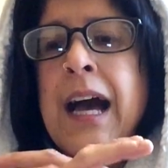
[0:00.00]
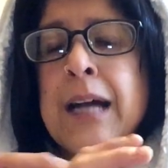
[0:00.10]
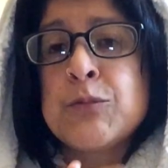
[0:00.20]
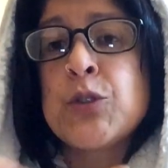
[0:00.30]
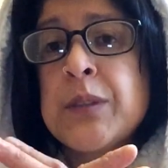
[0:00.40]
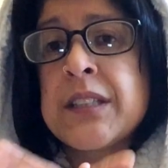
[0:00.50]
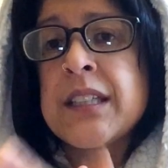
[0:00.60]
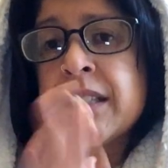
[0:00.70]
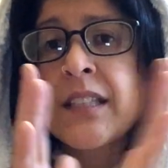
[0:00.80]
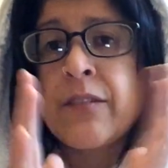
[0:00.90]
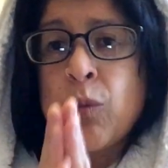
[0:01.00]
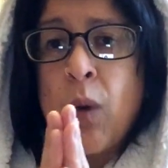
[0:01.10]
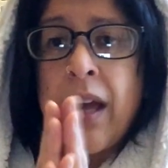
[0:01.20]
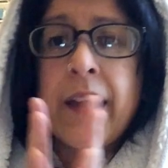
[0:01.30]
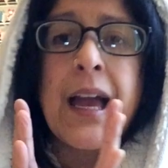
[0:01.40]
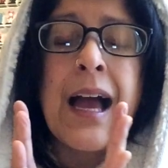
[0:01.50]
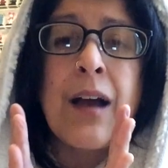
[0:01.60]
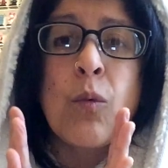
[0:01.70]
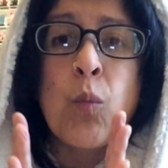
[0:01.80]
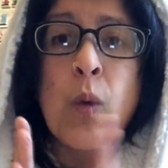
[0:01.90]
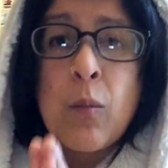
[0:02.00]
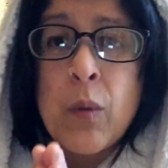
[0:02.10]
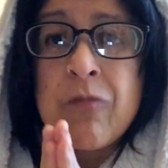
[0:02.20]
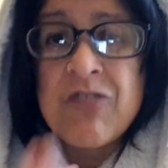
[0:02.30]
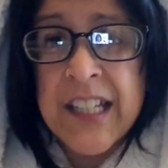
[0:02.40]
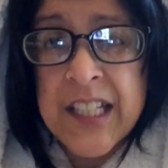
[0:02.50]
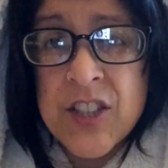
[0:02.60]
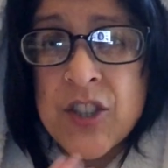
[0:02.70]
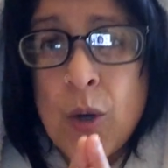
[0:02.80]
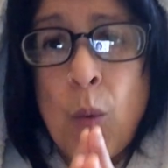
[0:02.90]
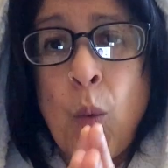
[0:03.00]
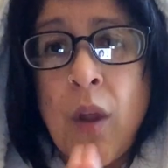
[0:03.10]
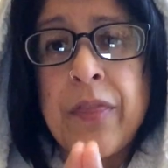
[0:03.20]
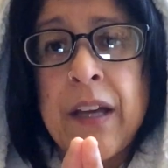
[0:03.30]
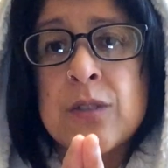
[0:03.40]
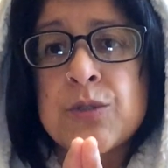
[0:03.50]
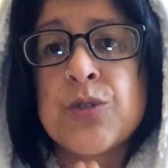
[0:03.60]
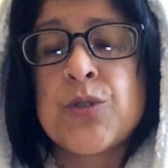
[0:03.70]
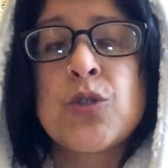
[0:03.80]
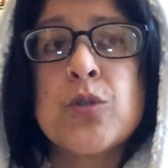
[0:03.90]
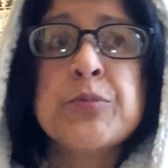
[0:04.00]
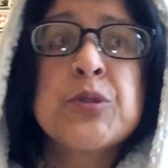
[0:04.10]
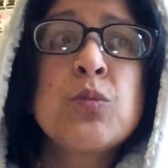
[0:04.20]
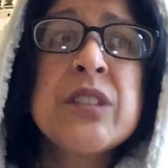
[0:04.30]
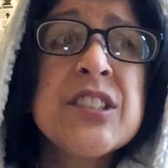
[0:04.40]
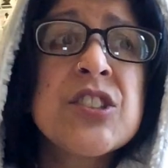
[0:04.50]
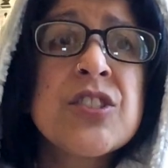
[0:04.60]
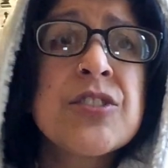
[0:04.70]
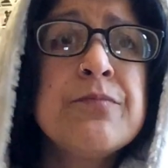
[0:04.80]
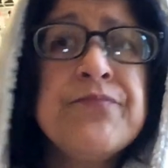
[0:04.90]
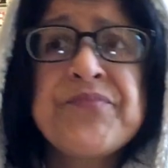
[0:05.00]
I'm doing this giveaway at when we reach 1,000 subs, which